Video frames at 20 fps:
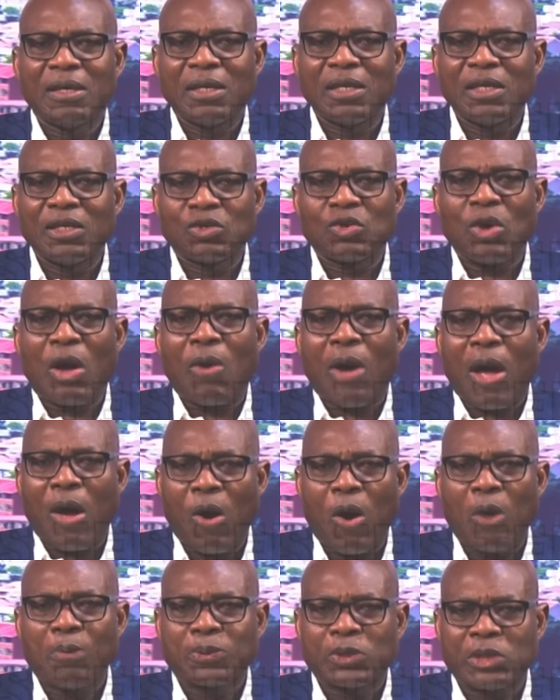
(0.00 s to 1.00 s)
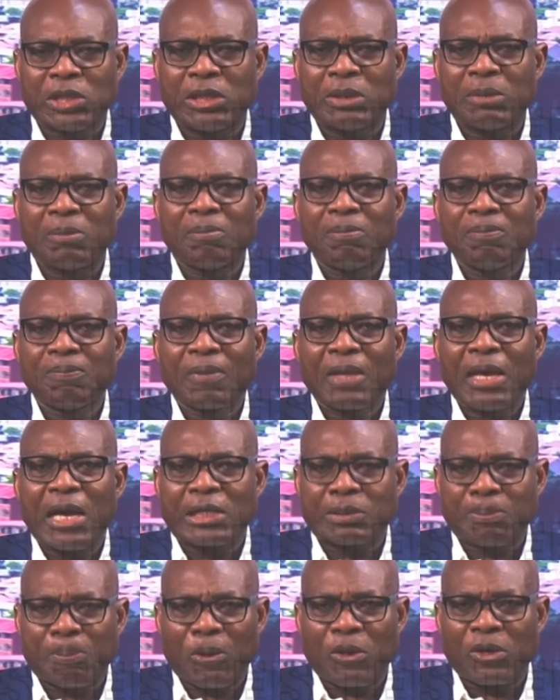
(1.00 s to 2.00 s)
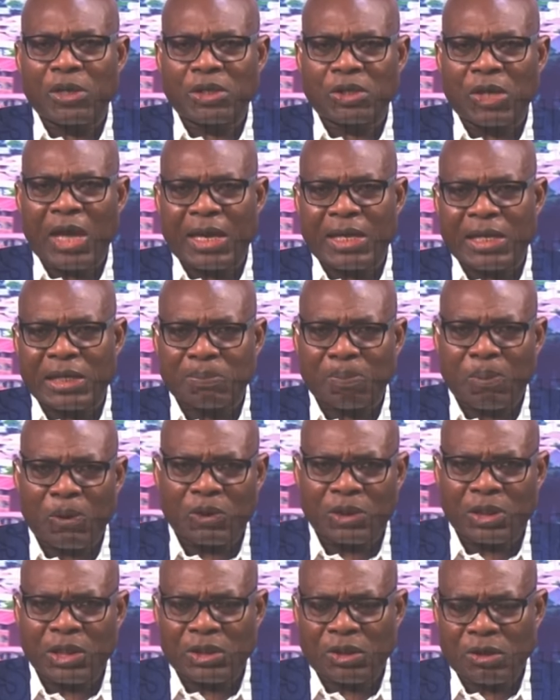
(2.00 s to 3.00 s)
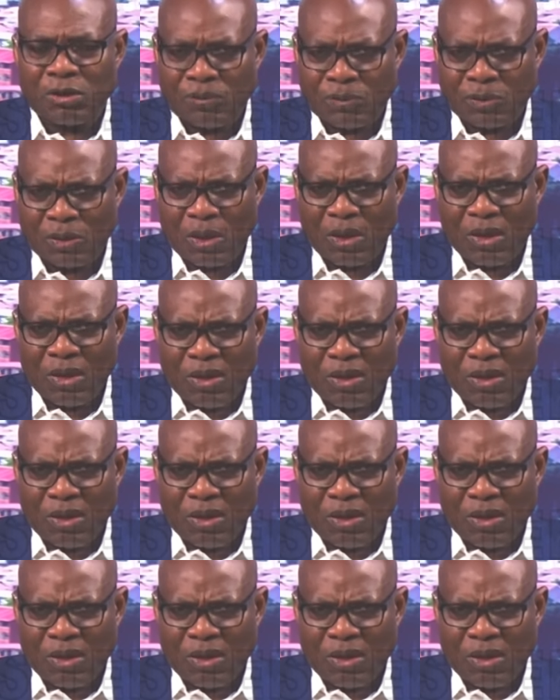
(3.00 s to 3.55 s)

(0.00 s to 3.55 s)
into our upstream exploration and exploitations?